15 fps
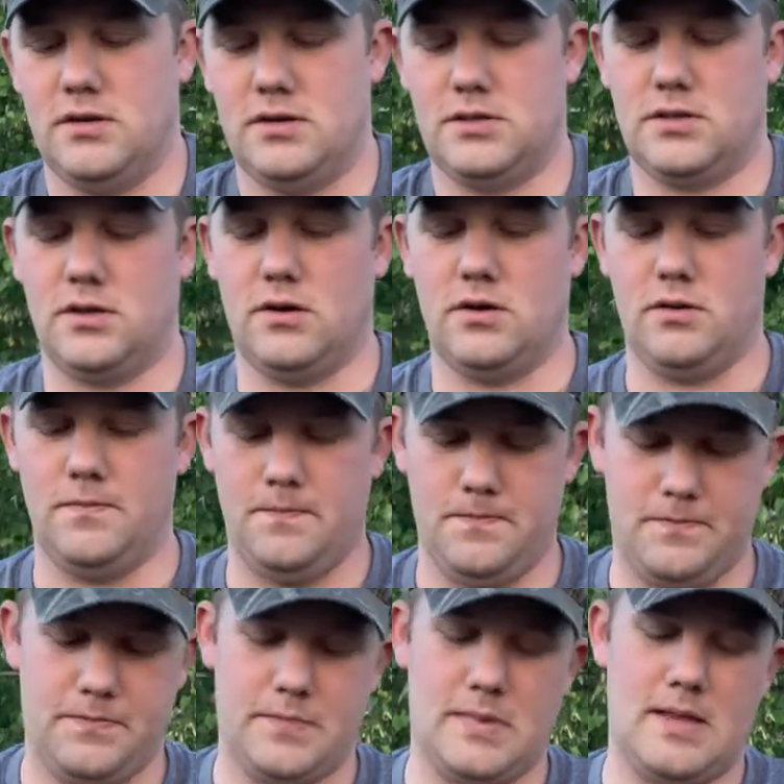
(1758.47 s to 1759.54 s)
So
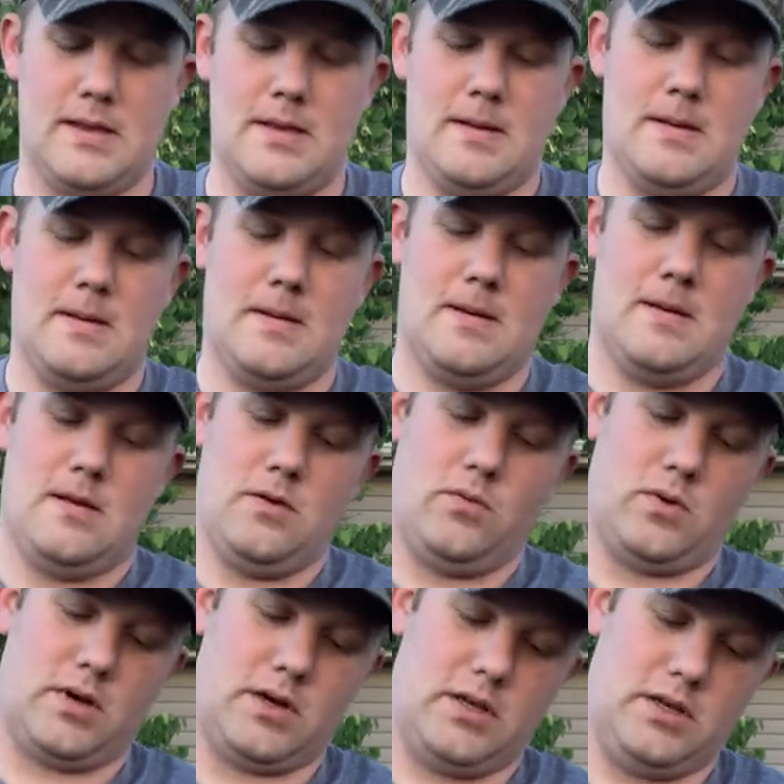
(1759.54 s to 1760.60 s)

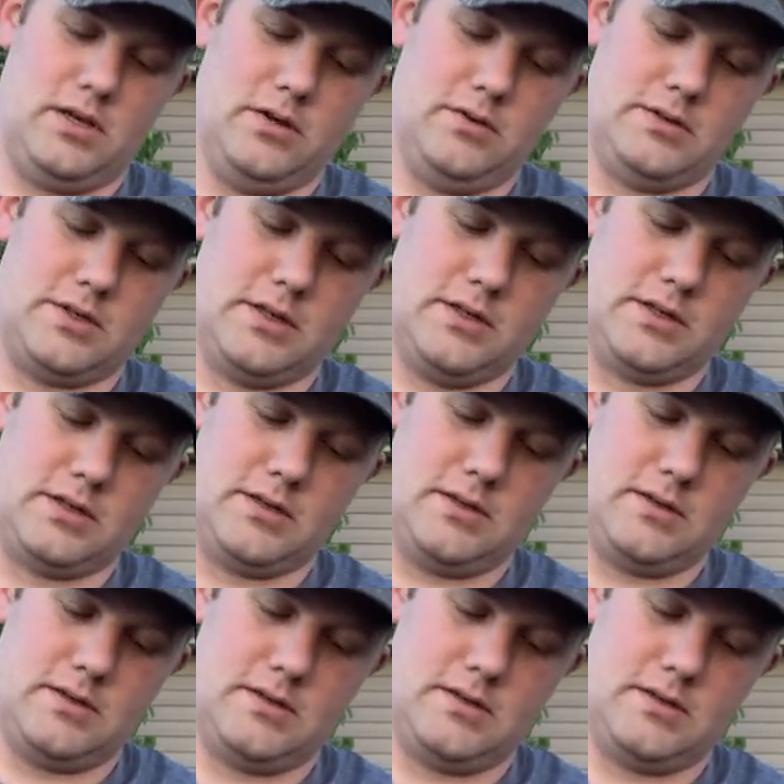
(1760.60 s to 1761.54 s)
we're gonna use it